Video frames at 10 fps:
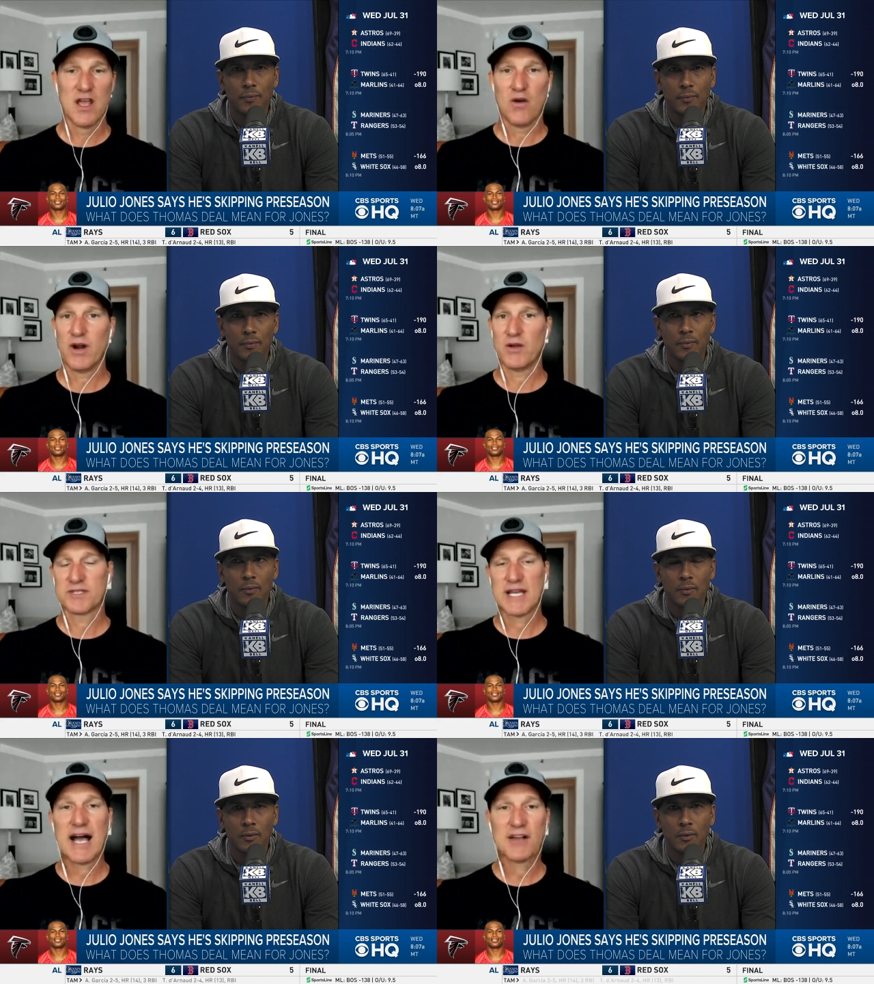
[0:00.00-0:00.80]
Speaker 1: When it
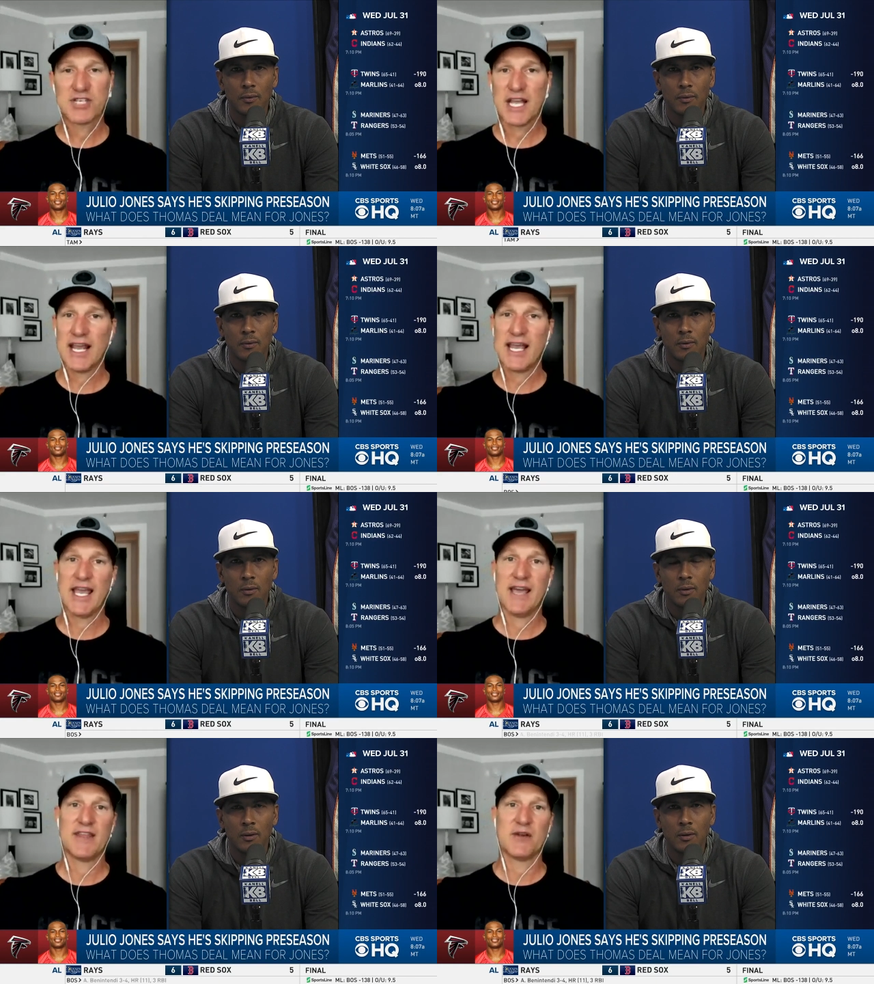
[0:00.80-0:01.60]
was Kyle
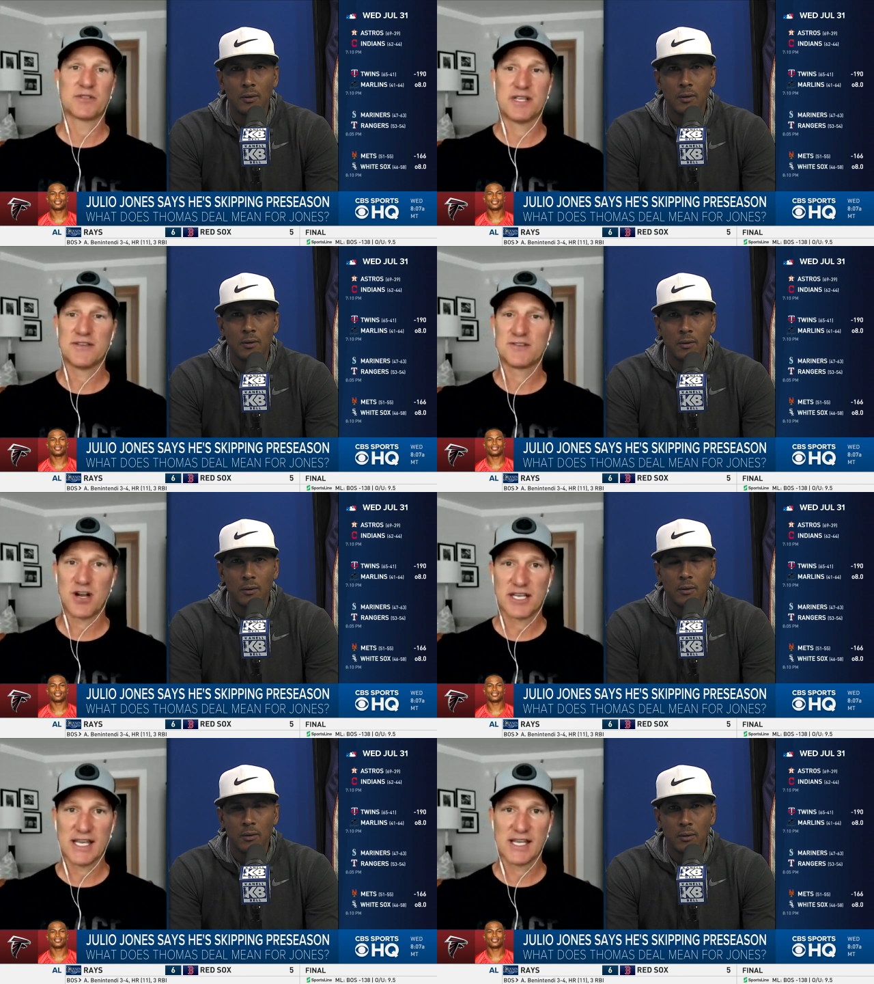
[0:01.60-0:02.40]
Shanahan, then it was Steve
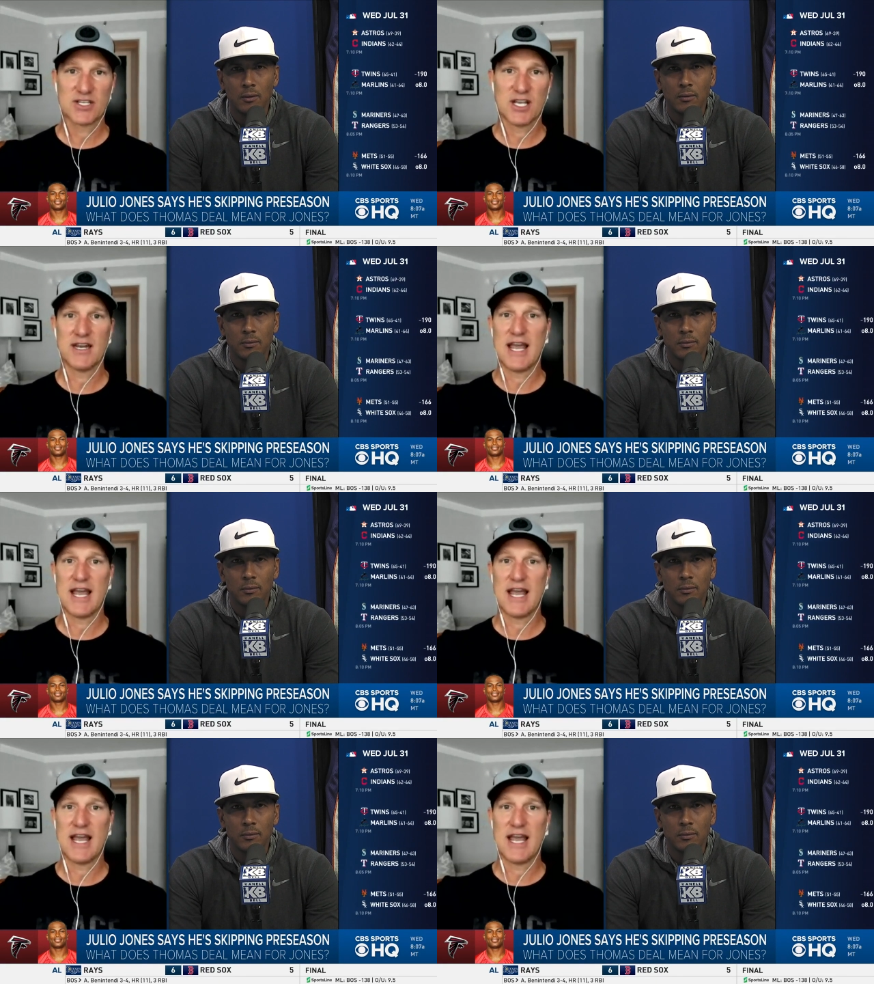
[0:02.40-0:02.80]
Sarkisian.